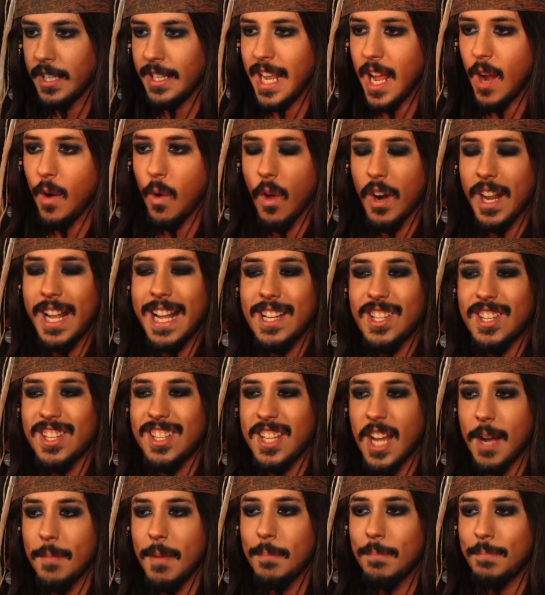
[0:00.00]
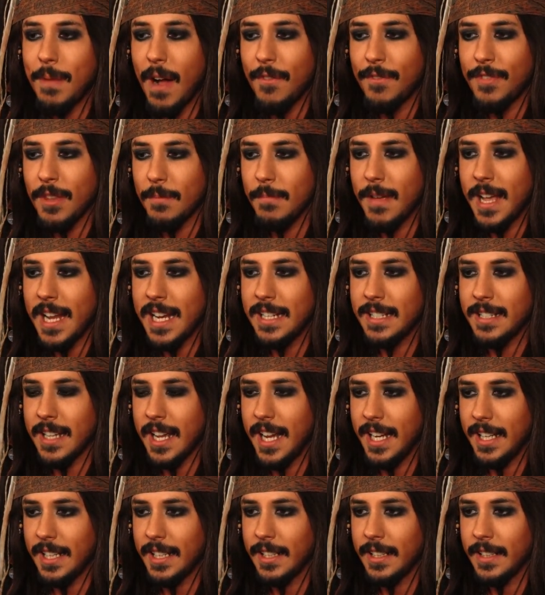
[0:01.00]
Now we want to hit some above the main
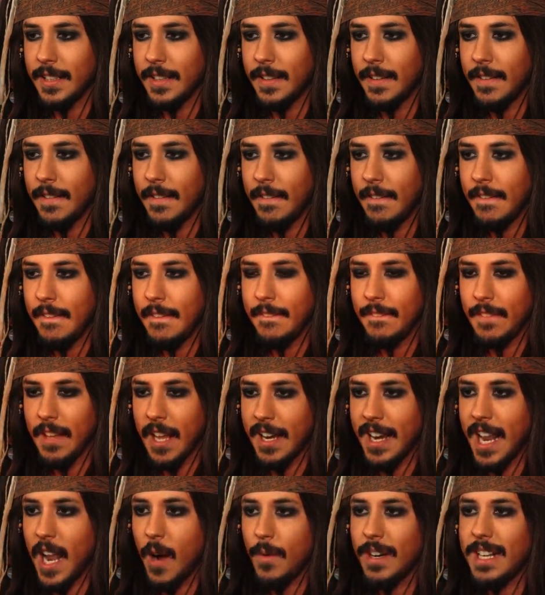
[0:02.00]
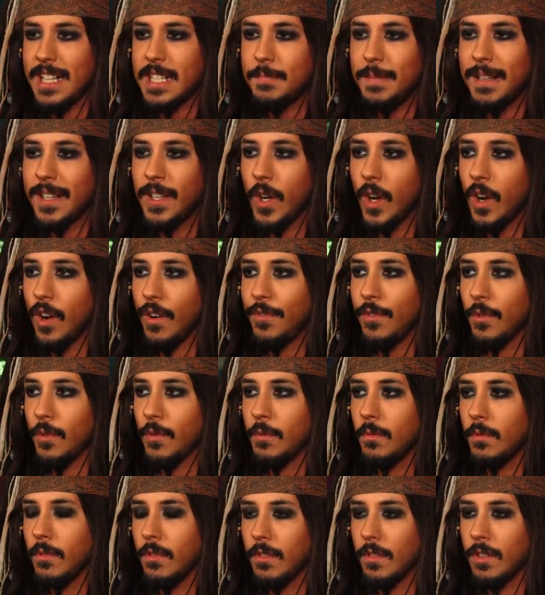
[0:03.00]
deck. And now we need to be careful.
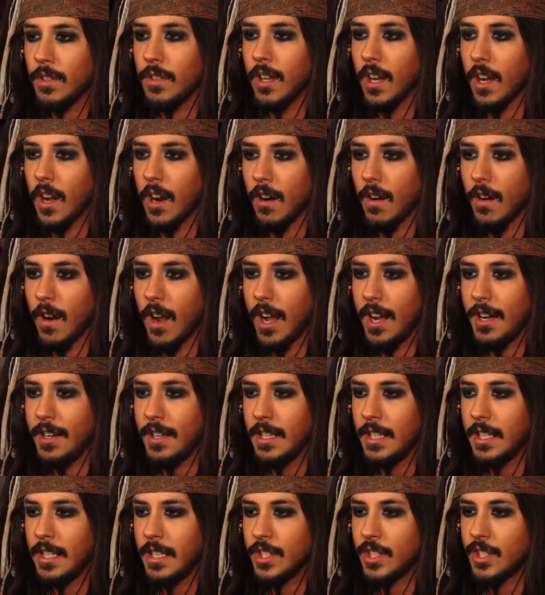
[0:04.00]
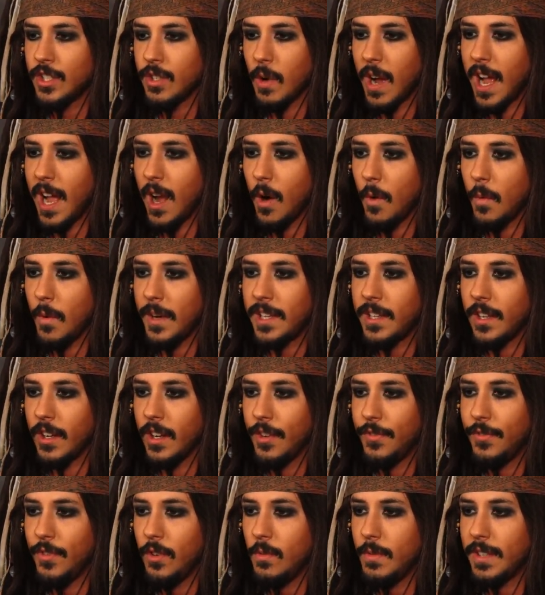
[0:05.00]
Alright. So how are we
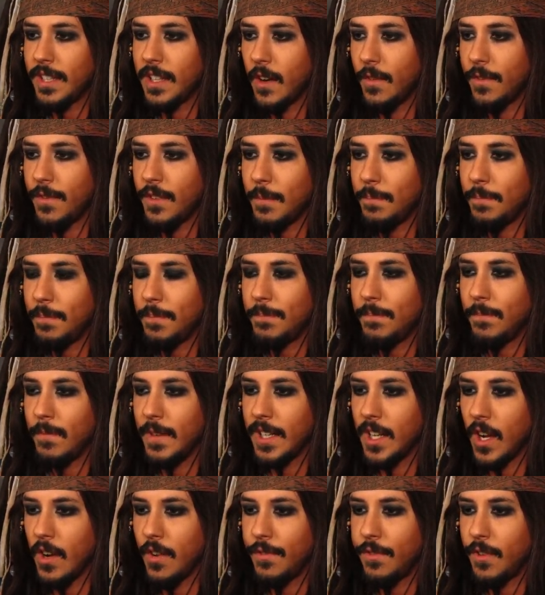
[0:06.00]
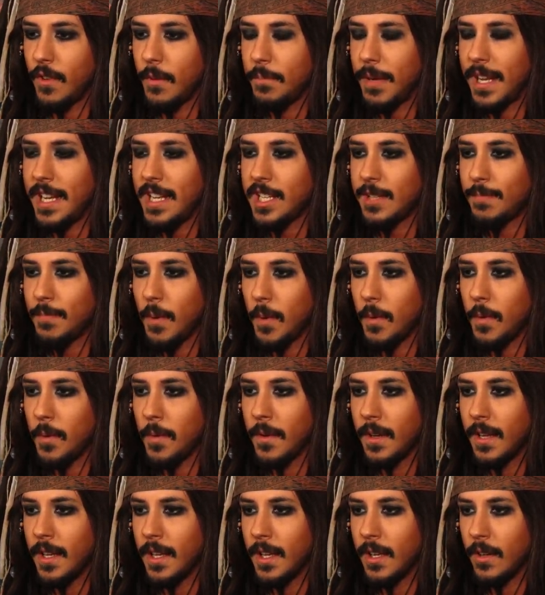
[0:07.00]
careful? We go for the peace ball.
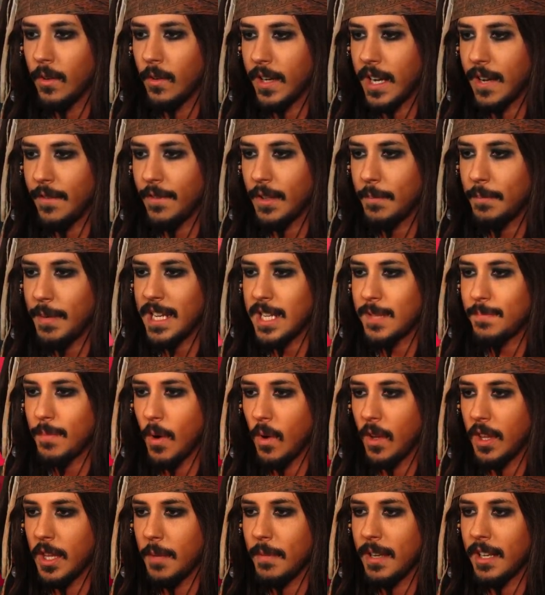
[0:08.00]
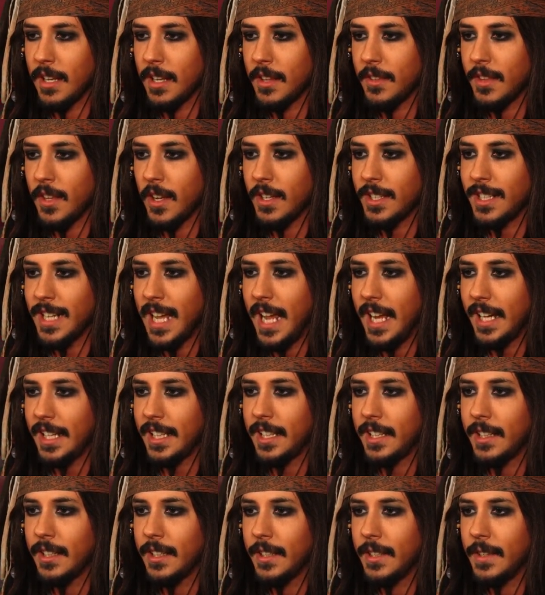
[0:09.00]
We're aiming for the ball in the middle of the deck.
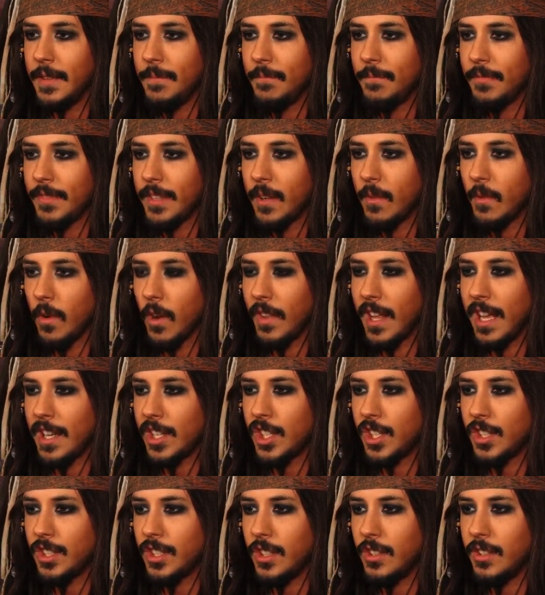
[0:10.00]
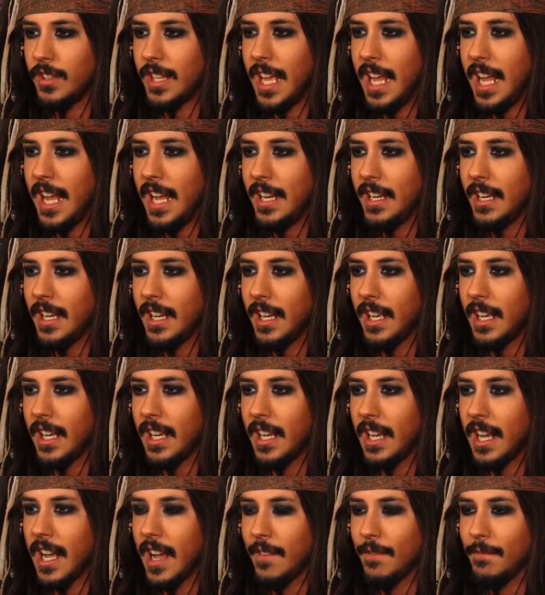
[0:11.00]
What that should do then.
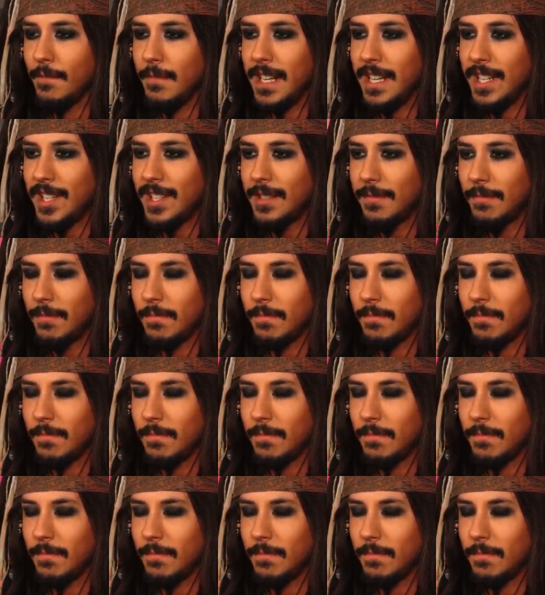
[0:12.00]
I've missed.